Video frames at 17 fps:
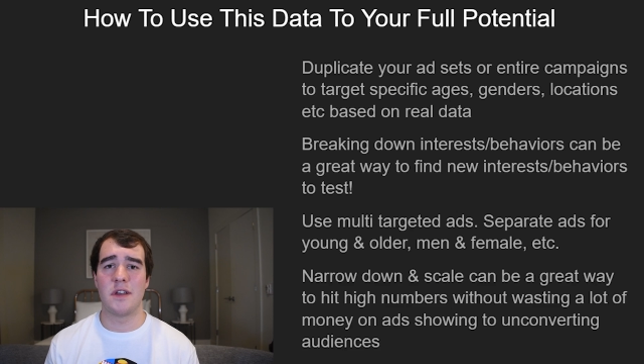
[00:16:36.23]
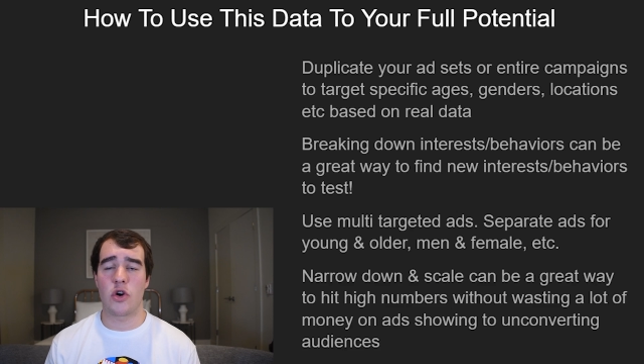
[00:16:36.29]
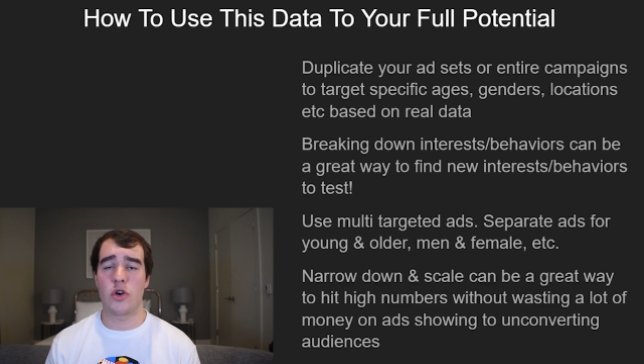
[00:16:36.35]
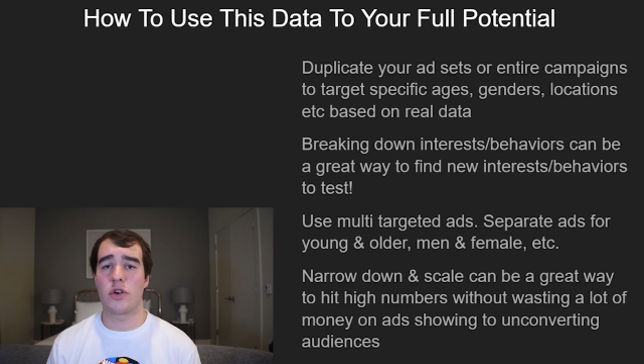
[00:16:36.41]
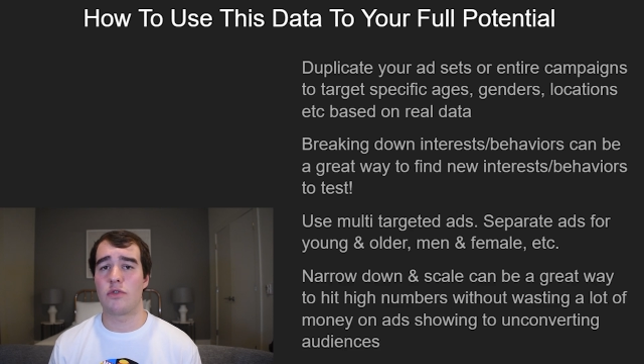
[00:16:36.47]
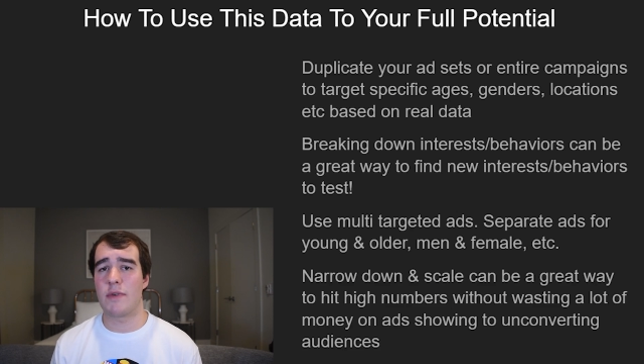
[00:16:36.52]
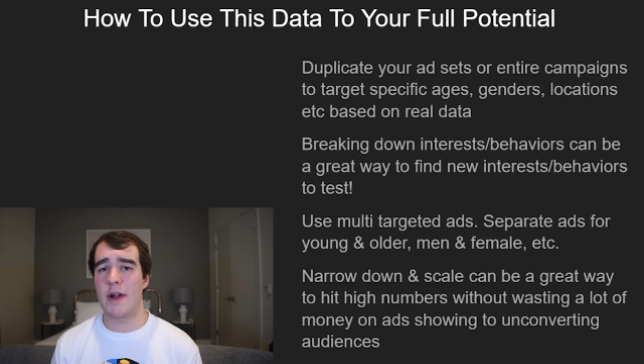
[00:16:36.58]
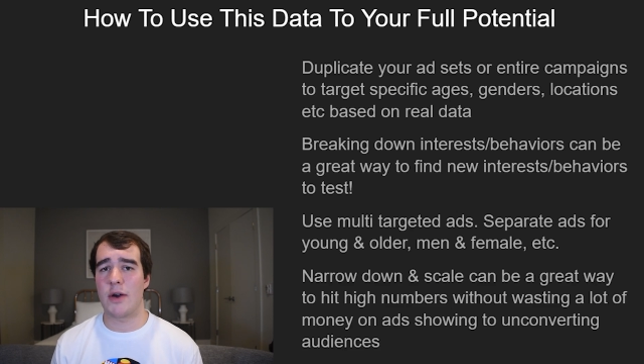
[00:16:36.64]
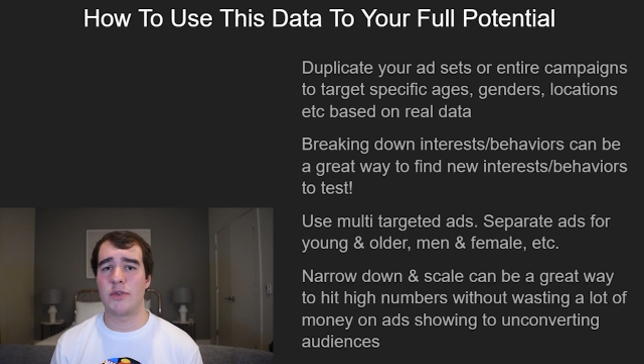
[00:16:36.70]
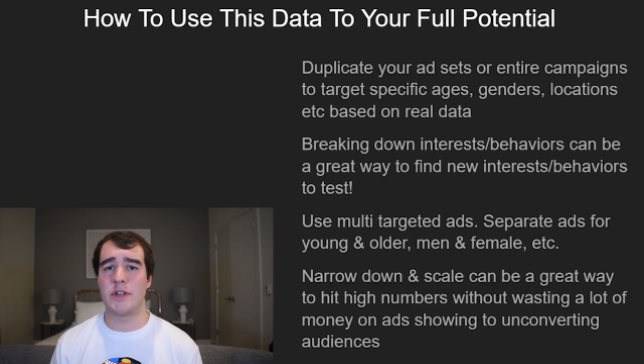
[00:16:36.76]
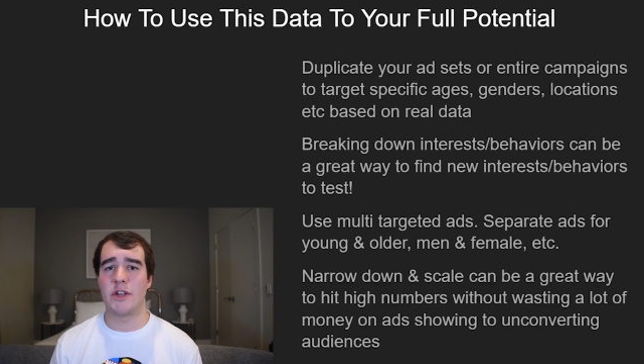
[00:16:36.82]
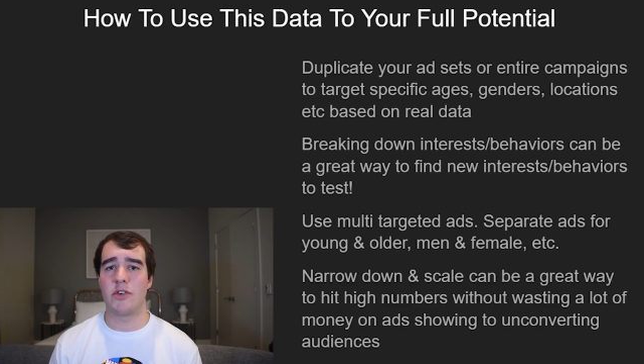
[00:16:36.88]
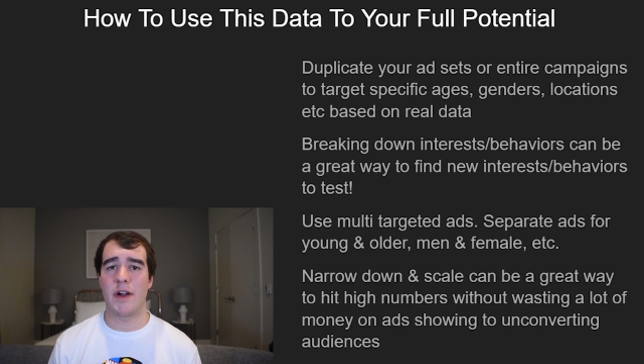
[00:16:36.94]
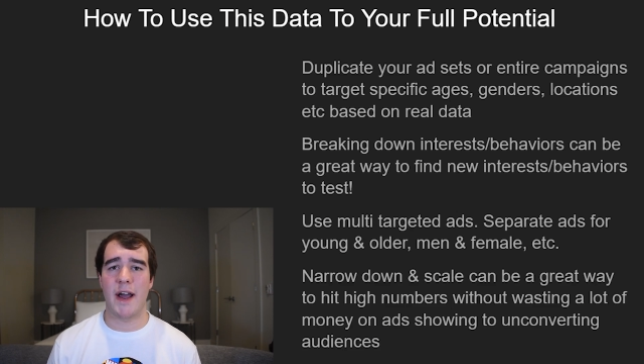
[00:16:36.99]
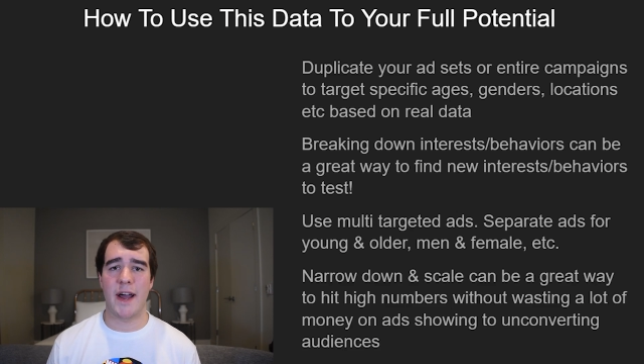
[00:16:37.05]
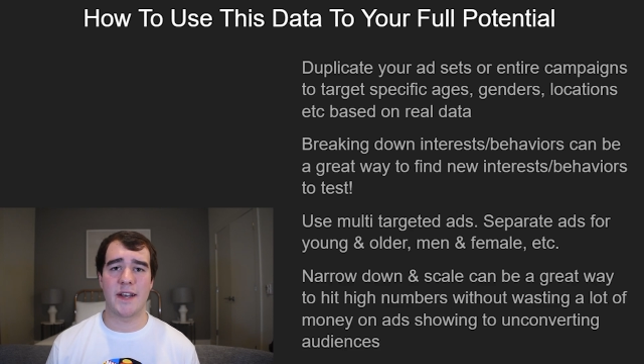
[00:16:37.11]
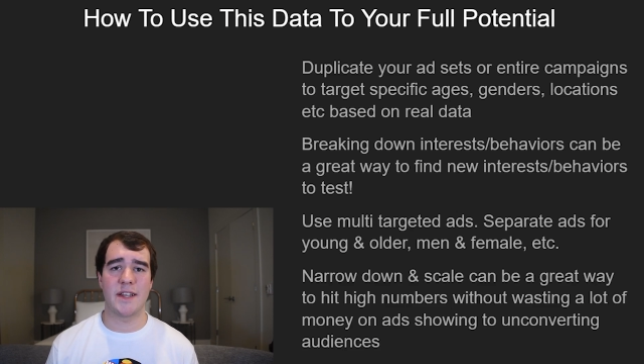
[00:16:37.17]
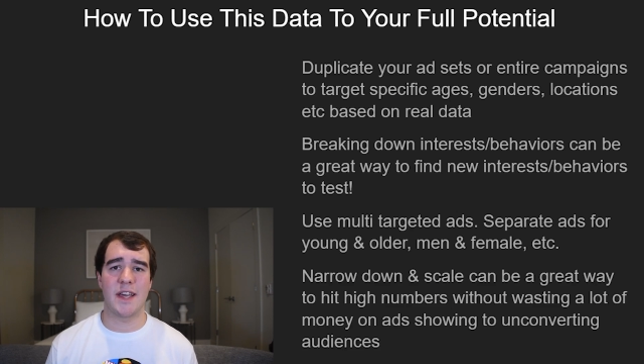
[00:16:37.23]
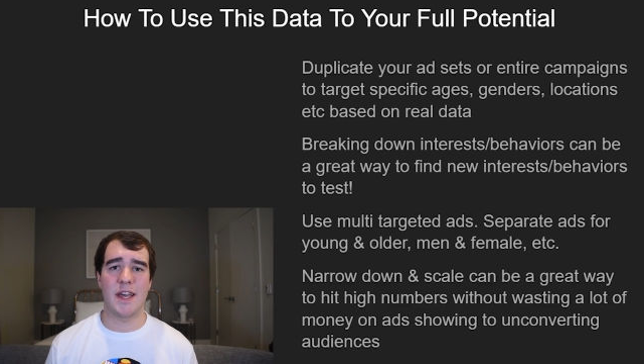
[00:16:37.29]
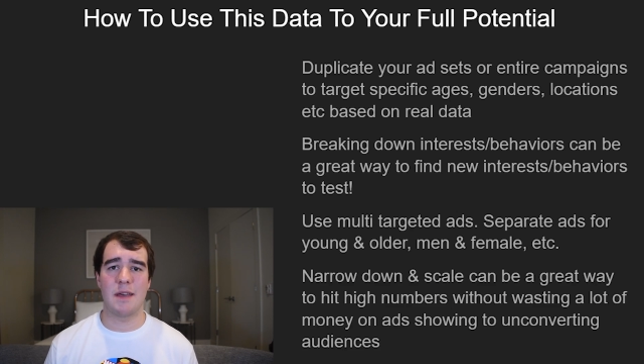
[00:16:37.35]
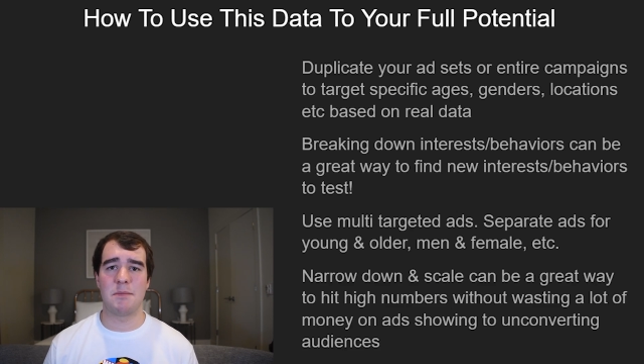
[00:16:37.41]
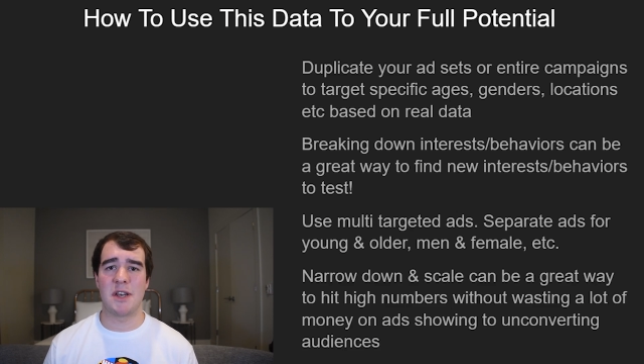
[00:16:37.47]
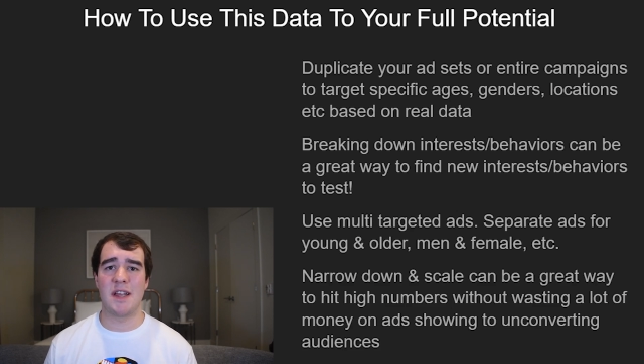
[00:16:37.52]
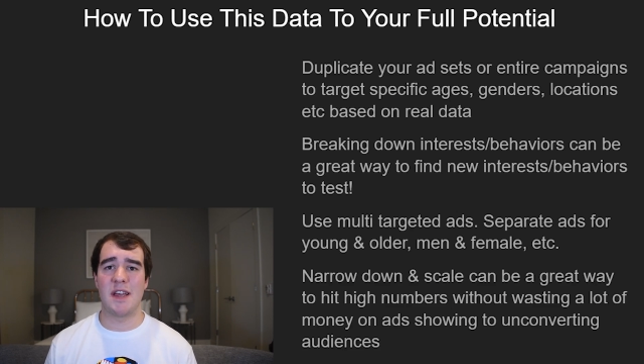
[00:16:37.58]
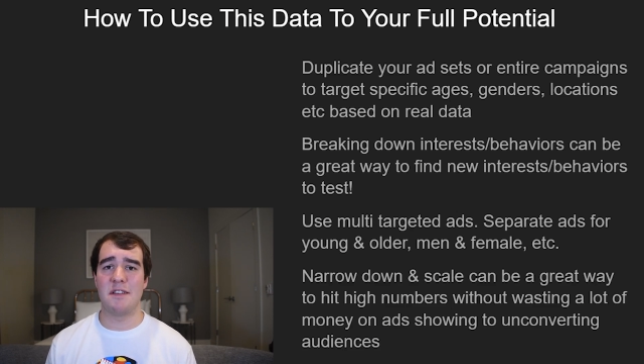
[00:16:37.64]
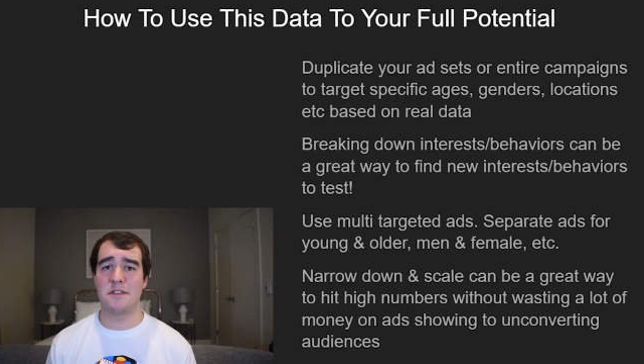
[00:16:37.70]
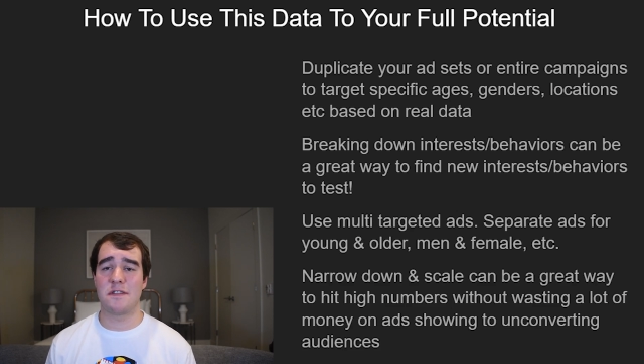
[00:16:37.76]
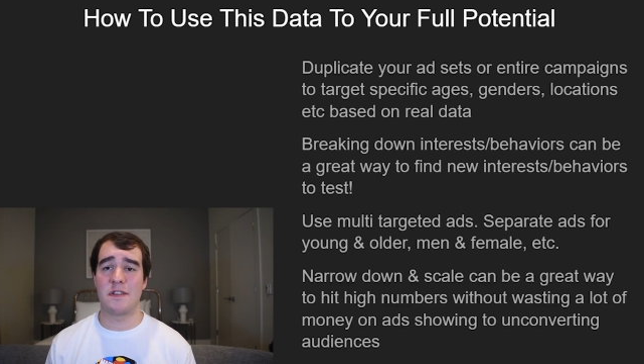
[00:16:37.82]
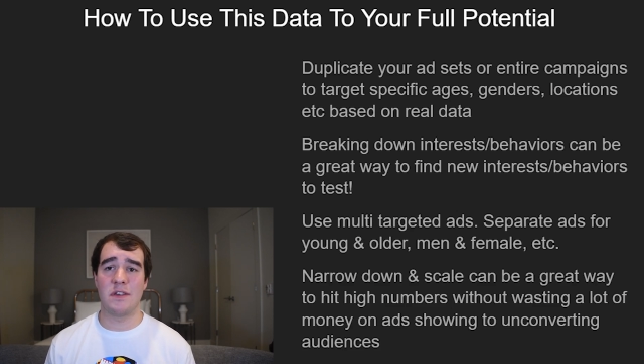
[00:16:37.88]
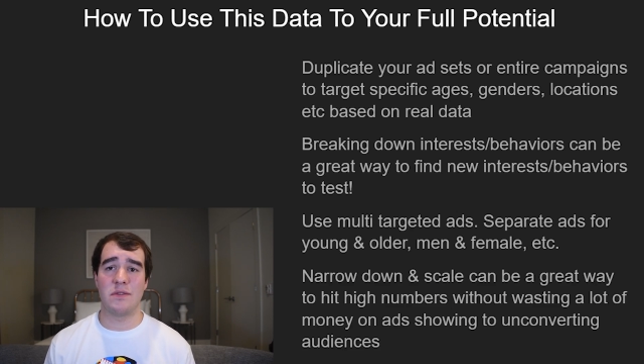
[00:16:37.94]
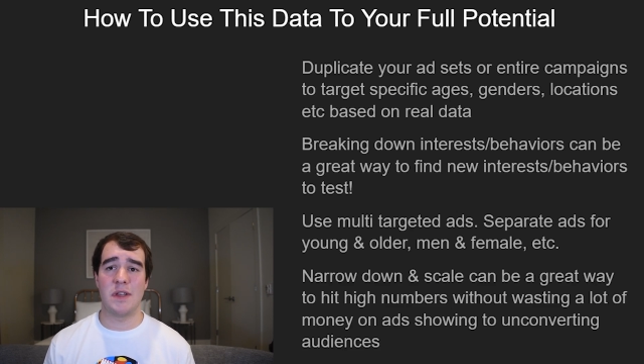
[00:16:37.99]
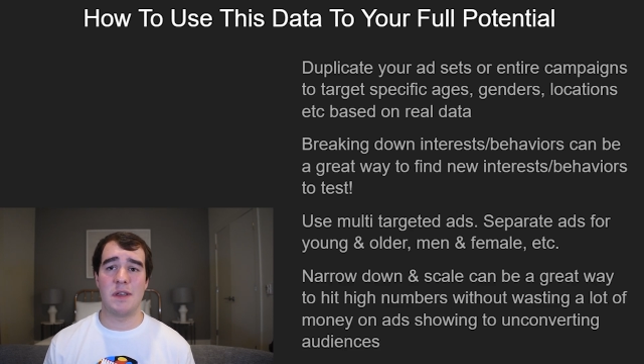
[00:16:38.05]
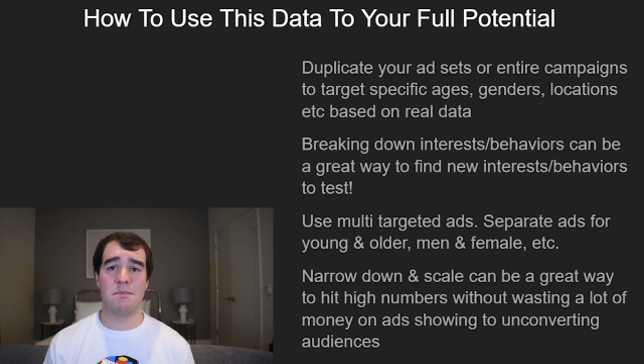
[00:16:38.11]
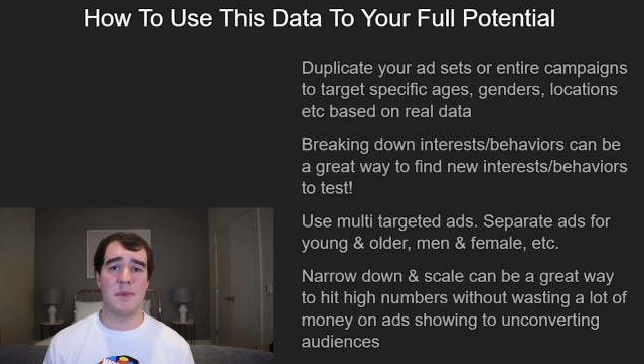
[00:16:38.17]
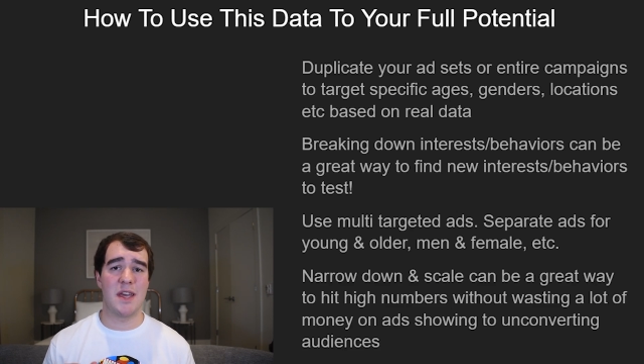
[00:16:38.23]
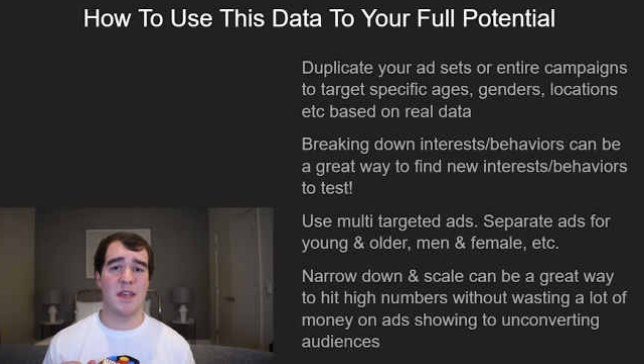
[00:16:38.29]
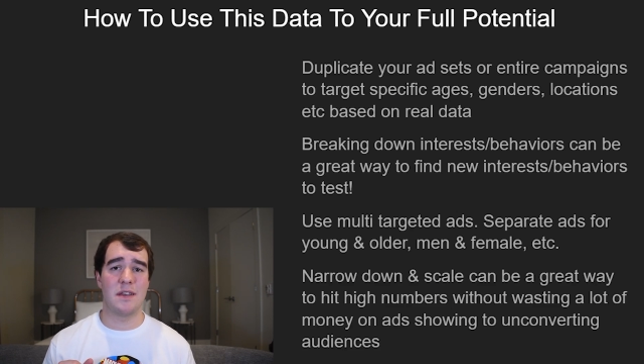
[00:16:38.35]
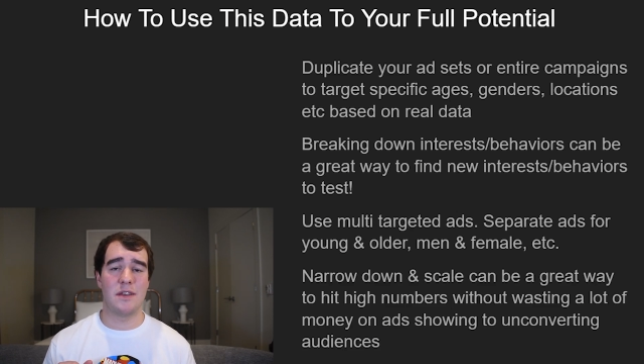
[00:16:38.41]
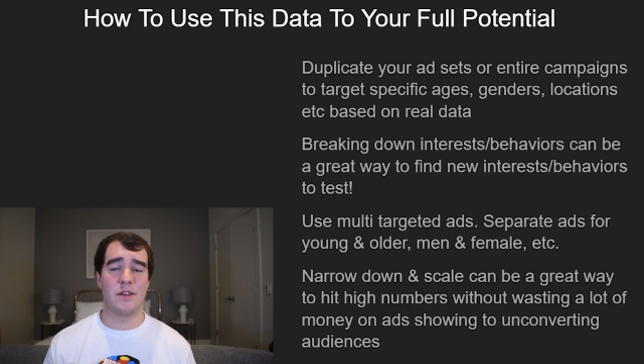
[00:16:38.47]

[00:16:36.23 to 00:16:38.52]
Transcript: turn around your ad game and instantly make,